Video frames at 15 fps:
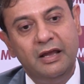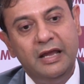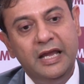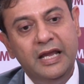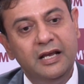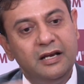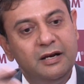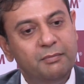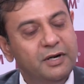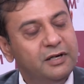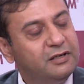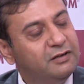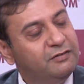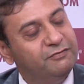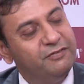
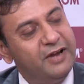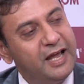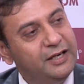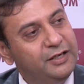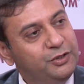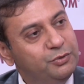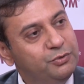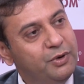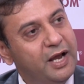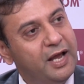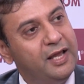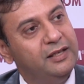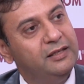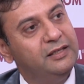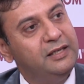incremental value
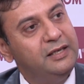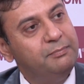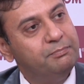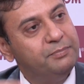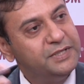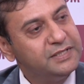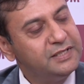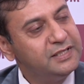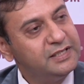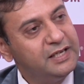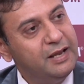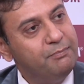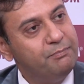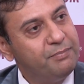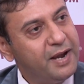and the business
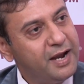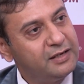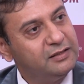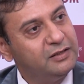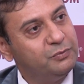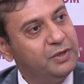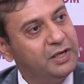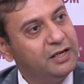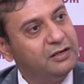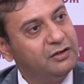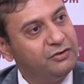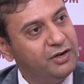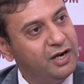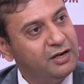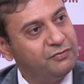impact that we can
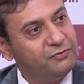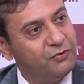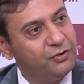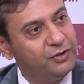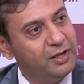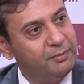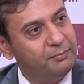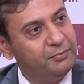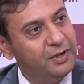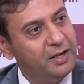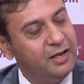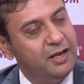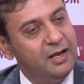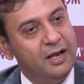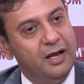create for them,
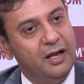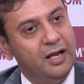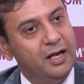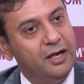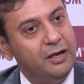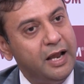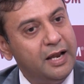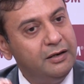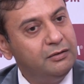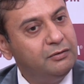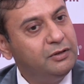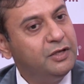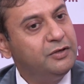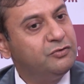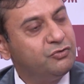and
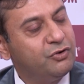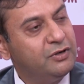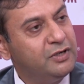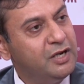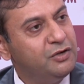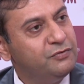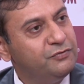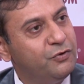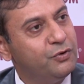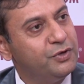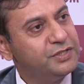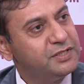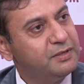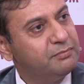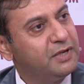they tend to
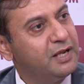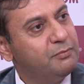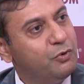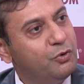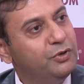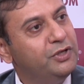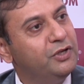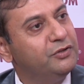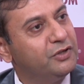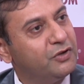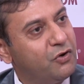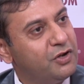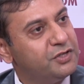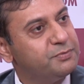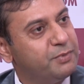focus sometime only on the
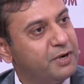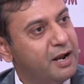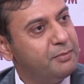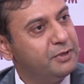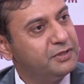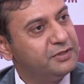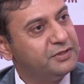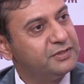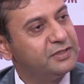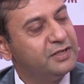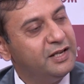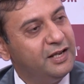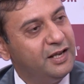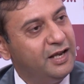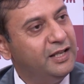cost parameters,
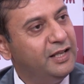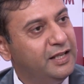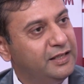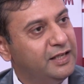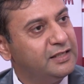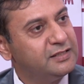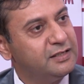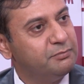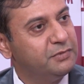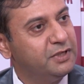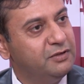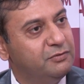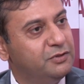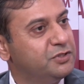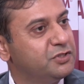and that's
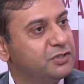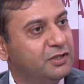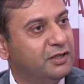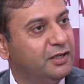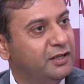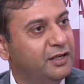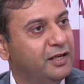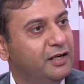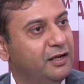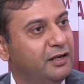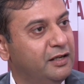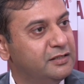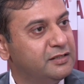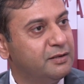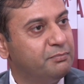something which again
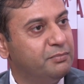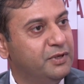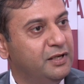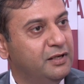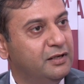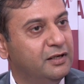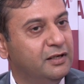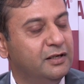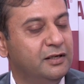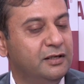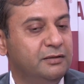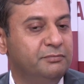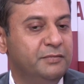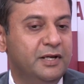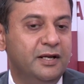ends up being
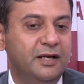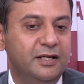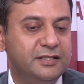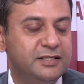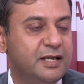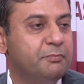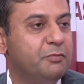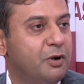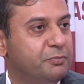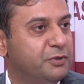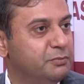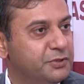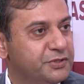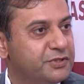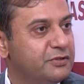a
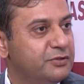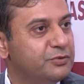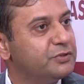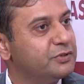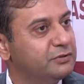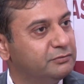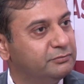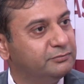suboptimal solution.